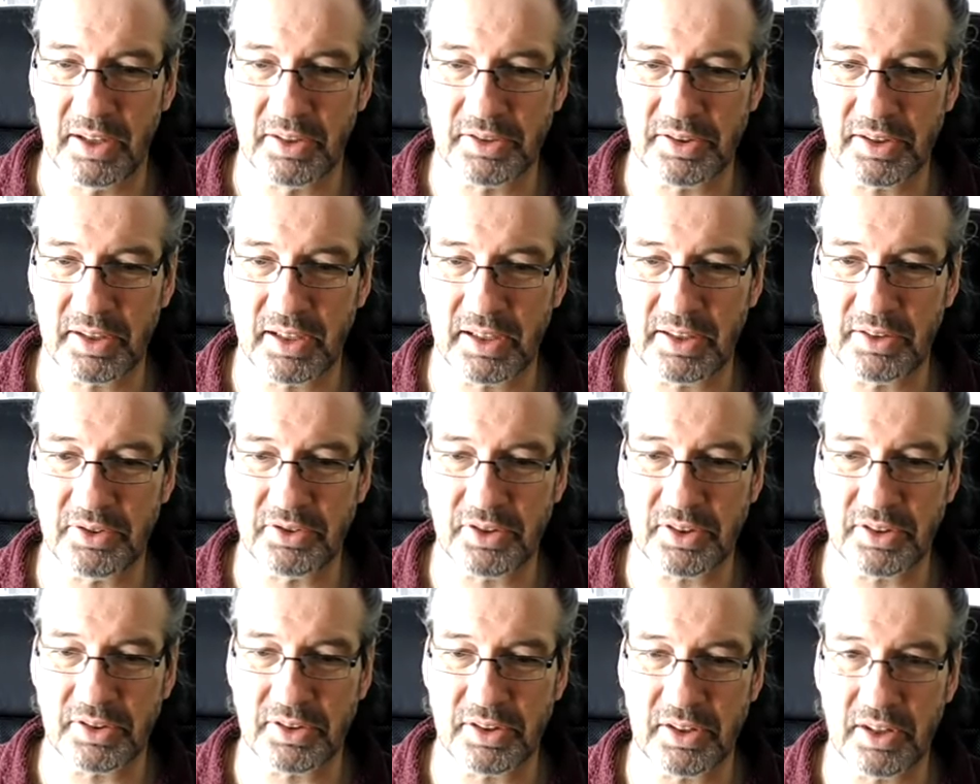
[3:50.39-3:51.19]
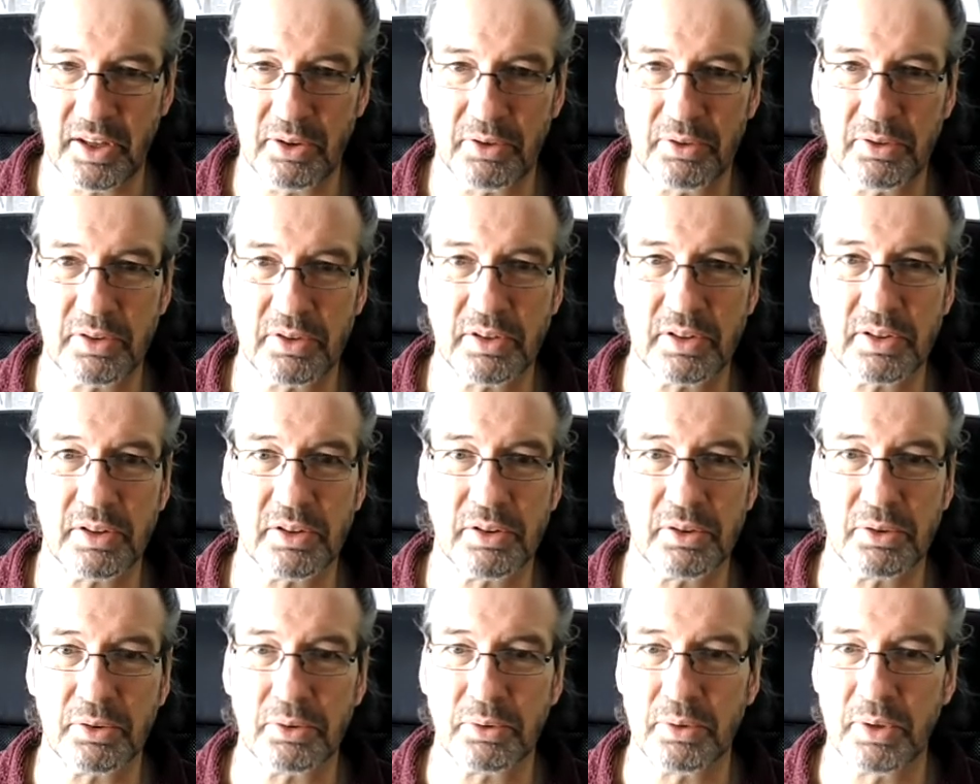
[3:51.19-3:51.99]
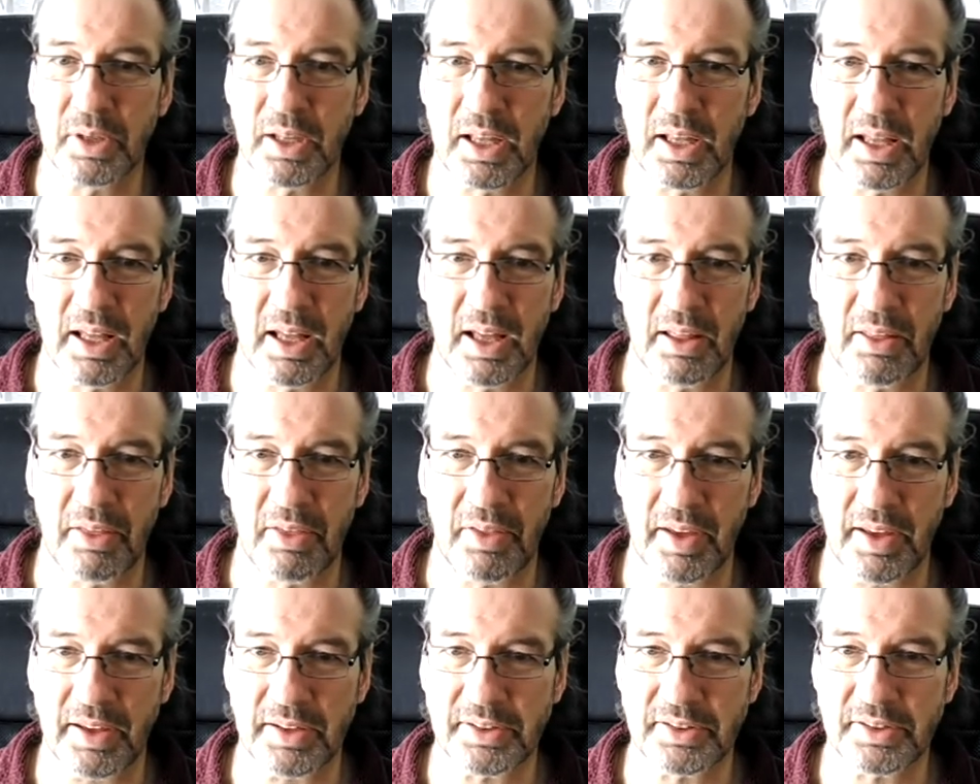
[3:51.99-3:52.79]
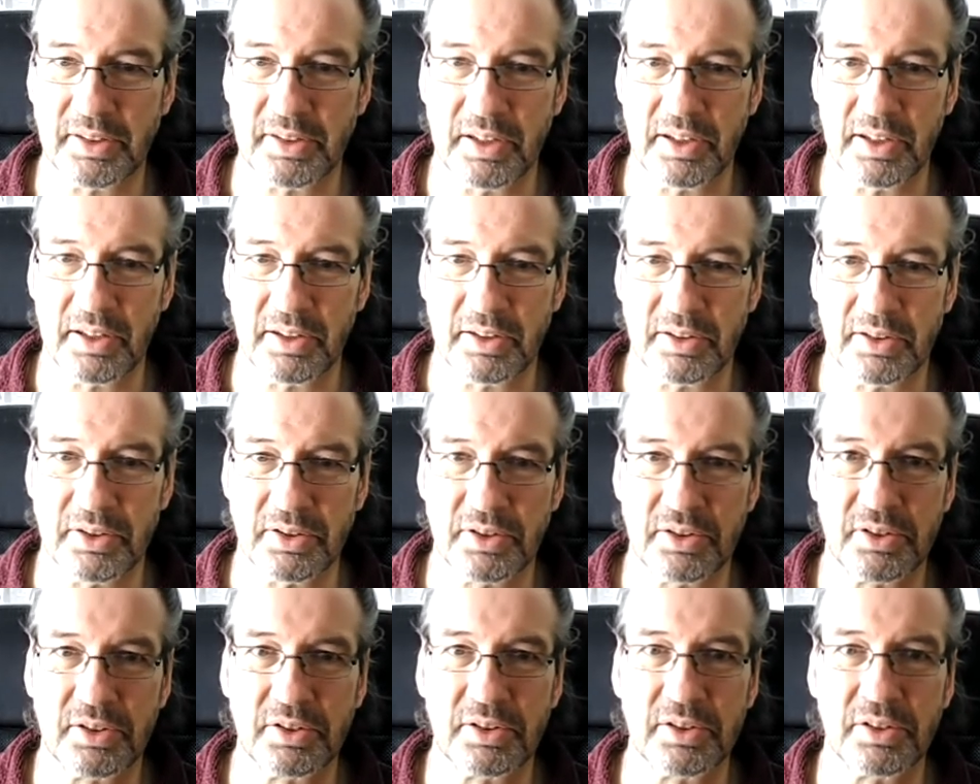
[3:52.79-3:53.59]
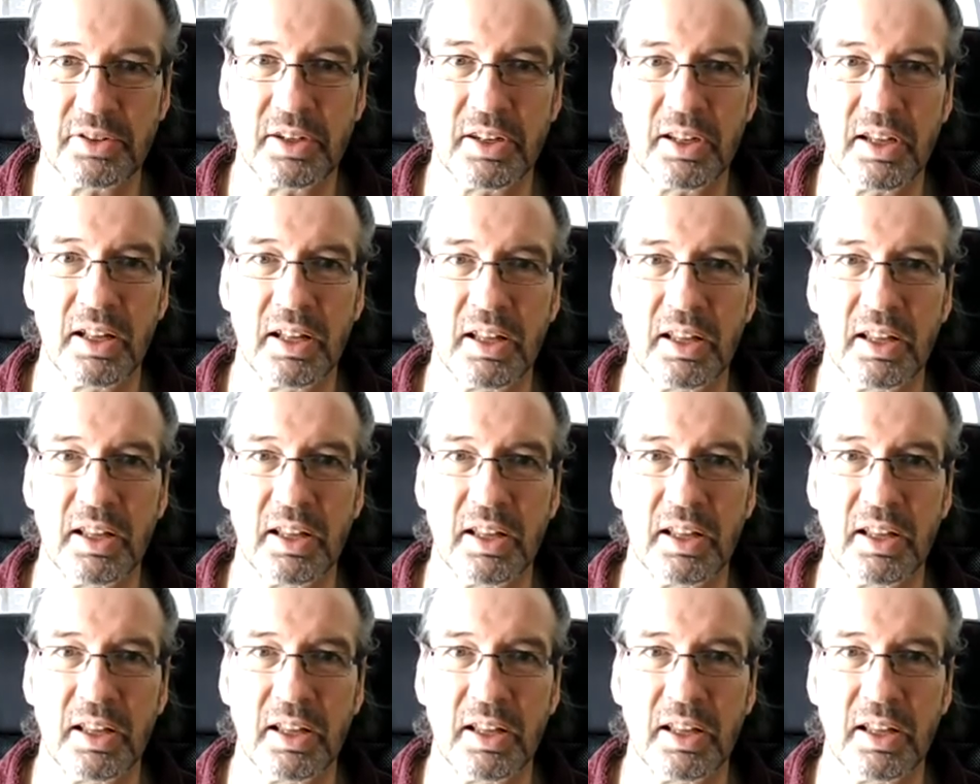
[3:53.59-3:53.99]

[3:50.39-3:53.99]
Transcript: So let's just go to that search